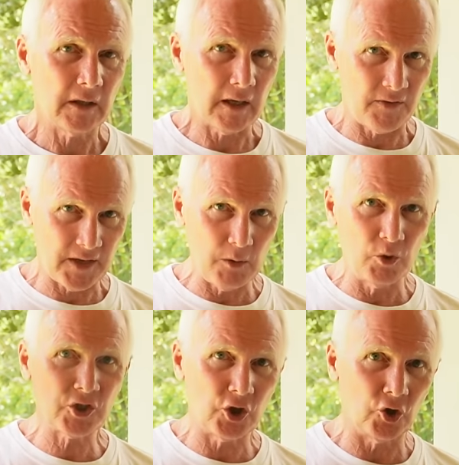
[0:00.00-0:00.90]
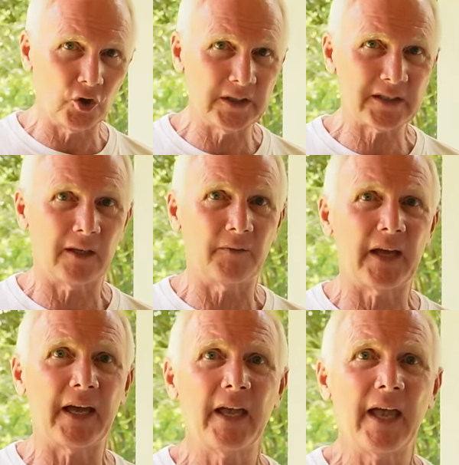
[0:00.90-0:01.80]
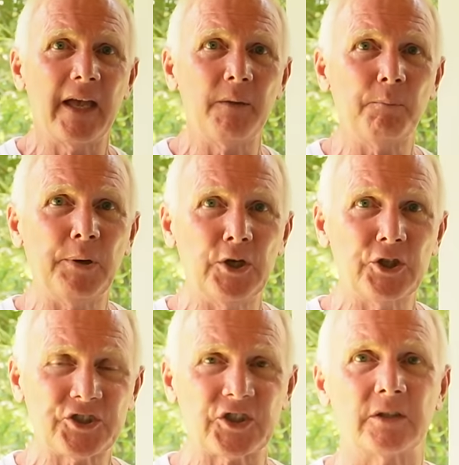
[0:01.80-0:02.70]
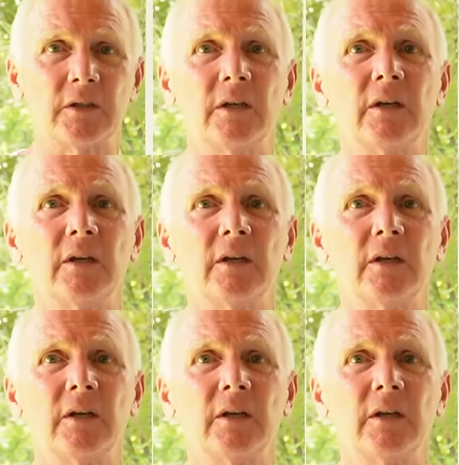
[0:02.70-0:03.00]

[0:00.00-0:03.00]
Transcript: and they would call it on that a person